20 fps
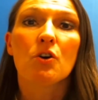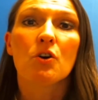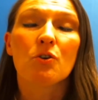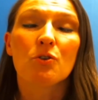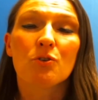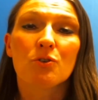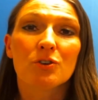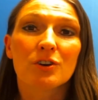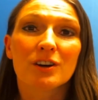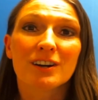
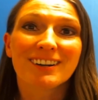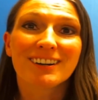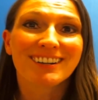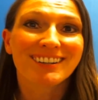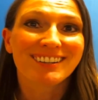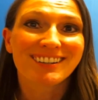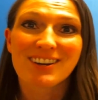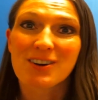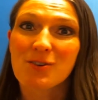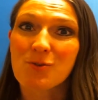or
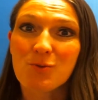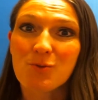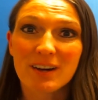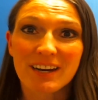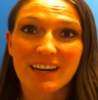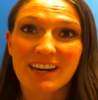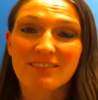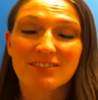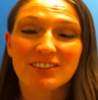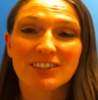
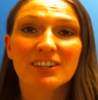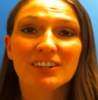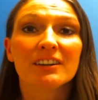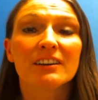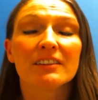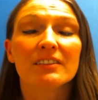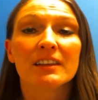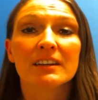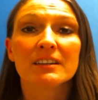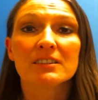whatever
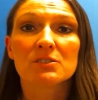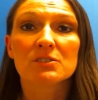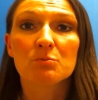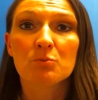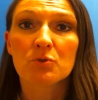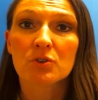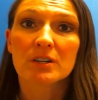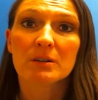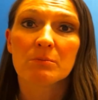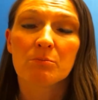that is
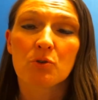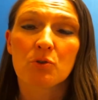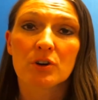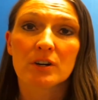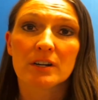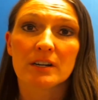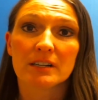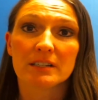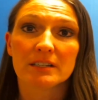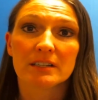more
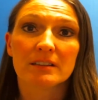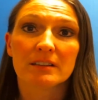important